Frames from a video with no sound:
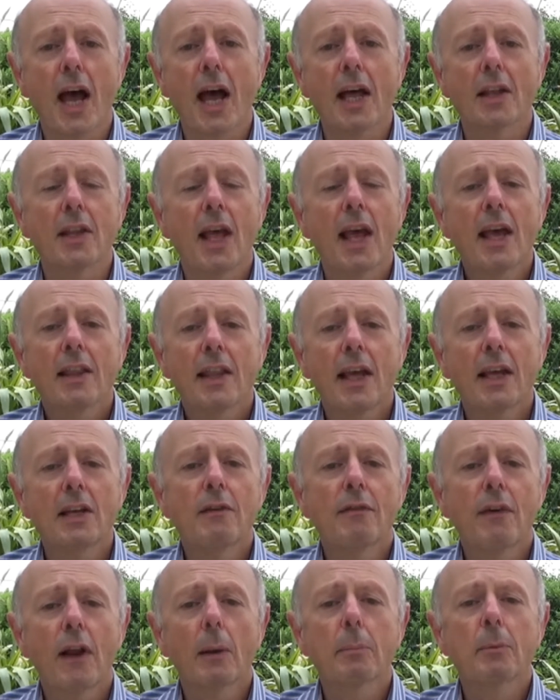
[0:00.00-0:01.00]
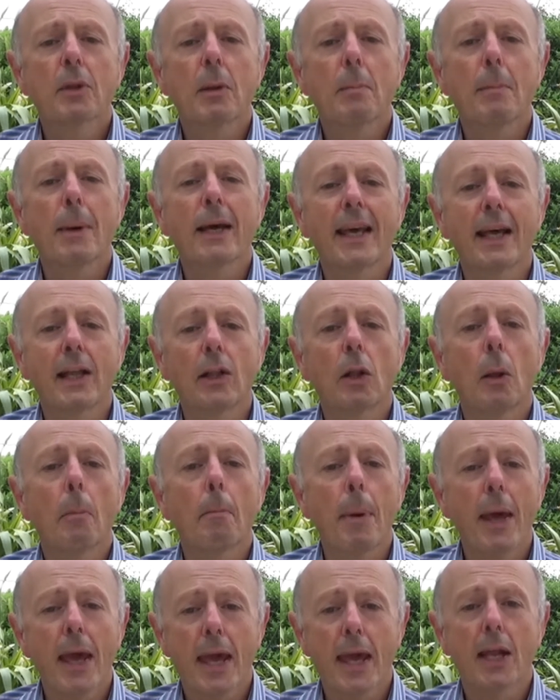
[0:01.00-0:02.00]
and they developed the McGill
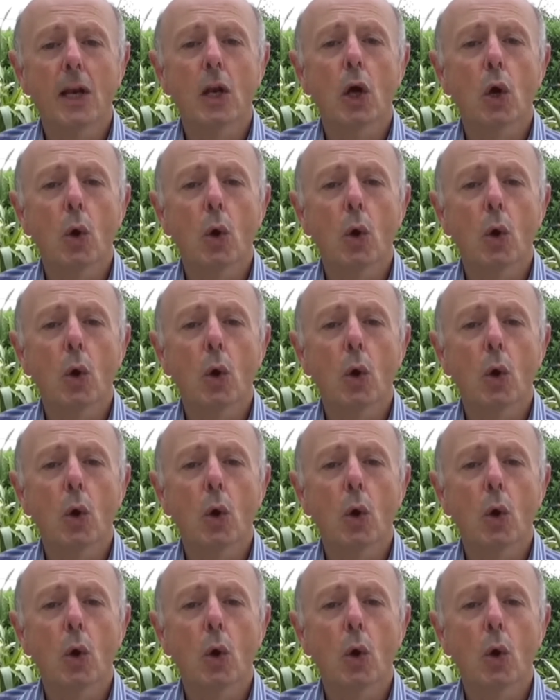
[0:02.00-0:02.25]
Pain